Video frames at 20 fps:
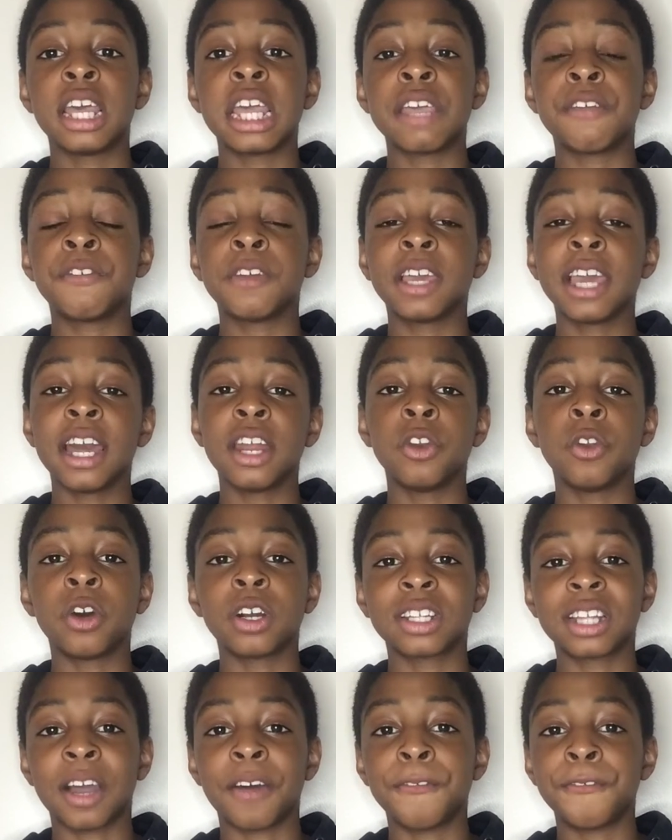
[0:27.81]
If you get
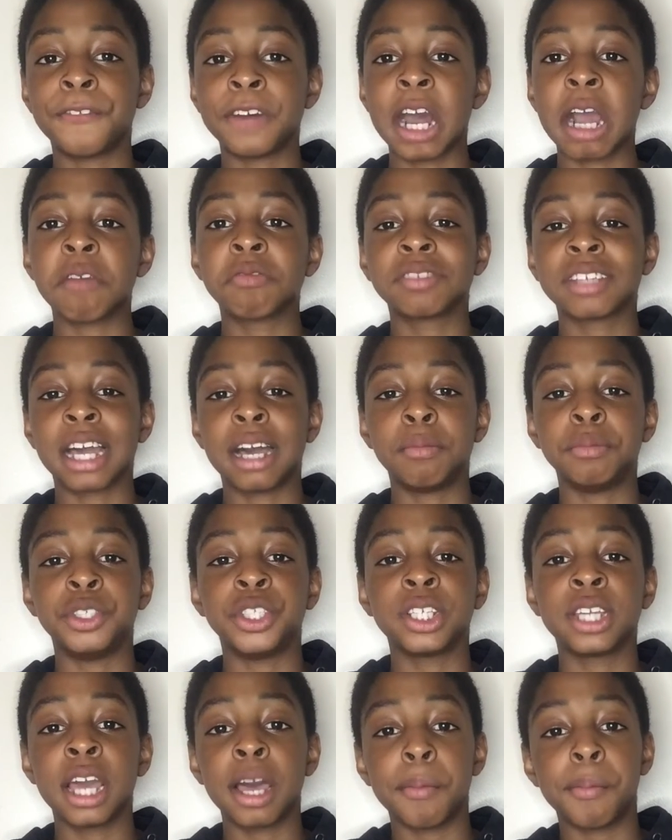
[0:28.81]
knocked down 5 times,
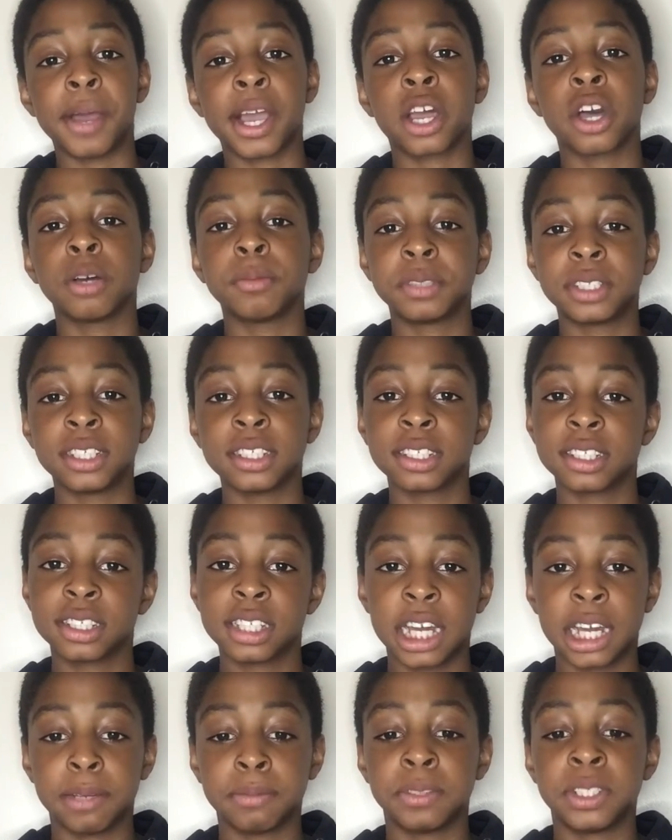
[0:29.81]
you get back up 6
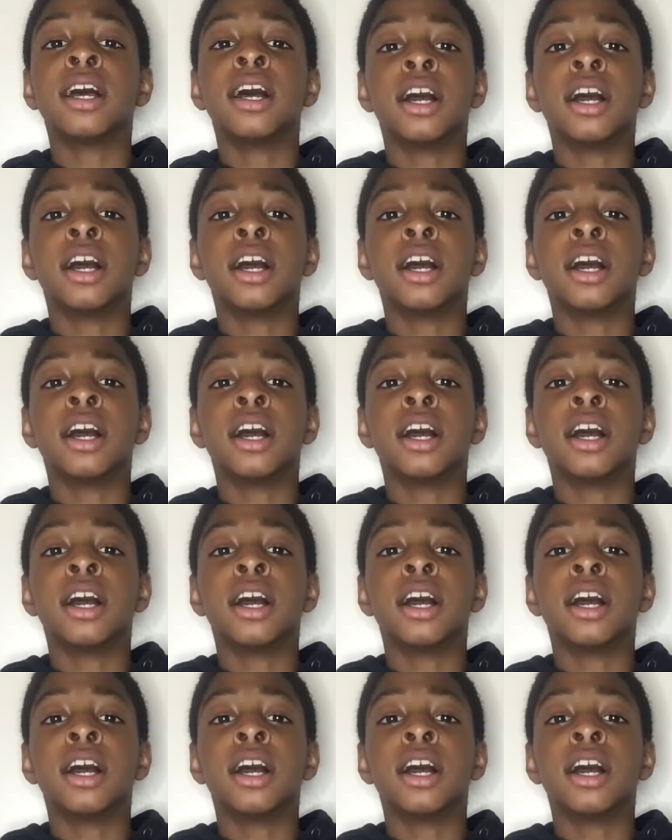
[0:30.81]
times.